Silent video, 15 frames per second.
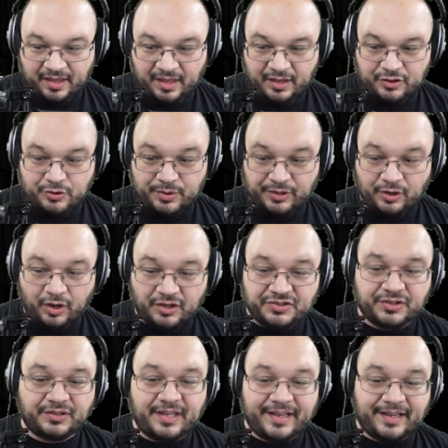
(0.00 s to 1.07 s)
You can
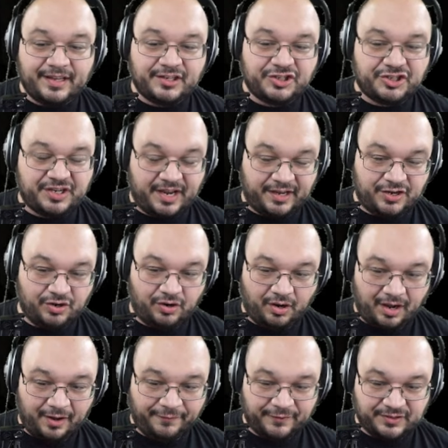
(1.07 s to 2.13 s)
also like check your
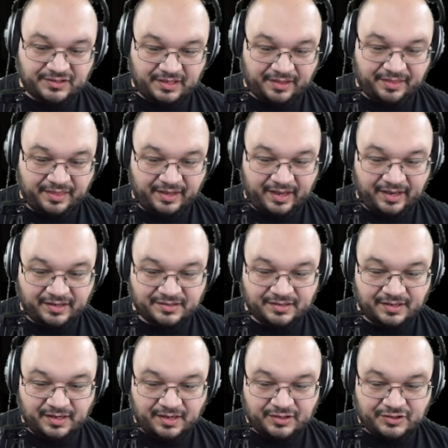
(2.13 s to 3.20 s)
offers on things.
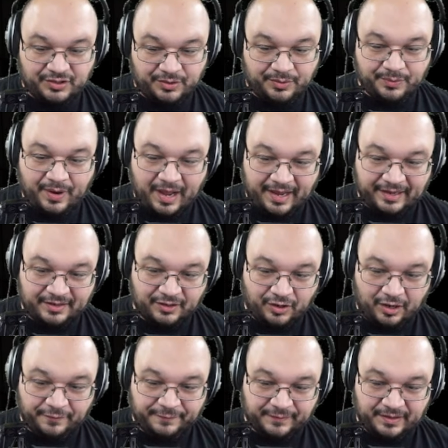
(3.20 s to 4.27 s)
So I got an
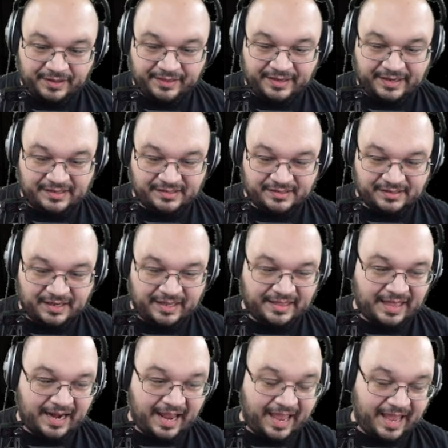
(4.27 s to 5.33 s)
offer on this, and
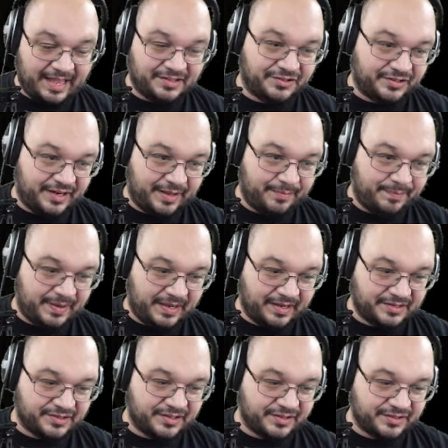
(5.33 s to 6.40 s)
then I answered him
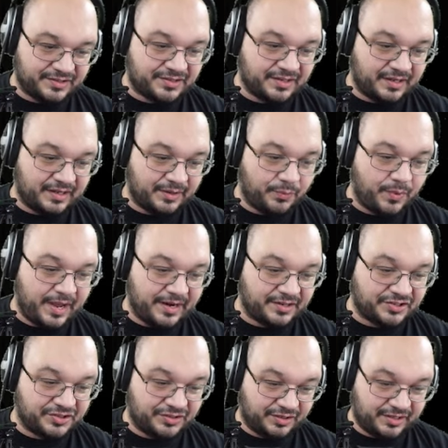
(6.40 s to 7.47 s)
because there's a way to
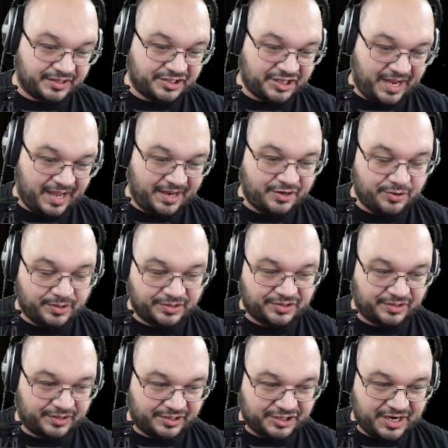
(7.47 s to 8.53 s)
start a chat. And you could
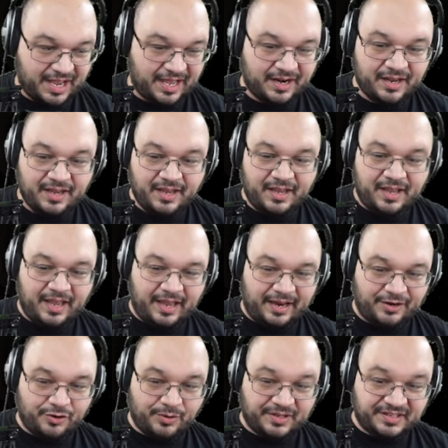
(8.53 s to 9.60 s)
start a chat.
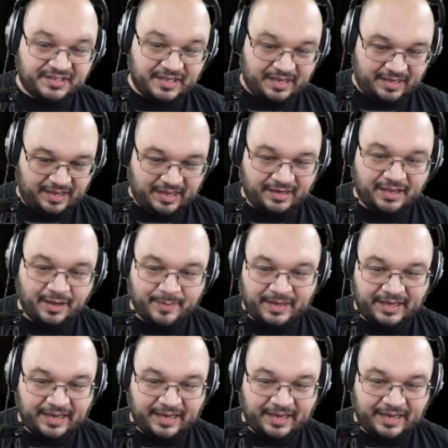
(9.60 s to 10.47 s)
And you can see incoming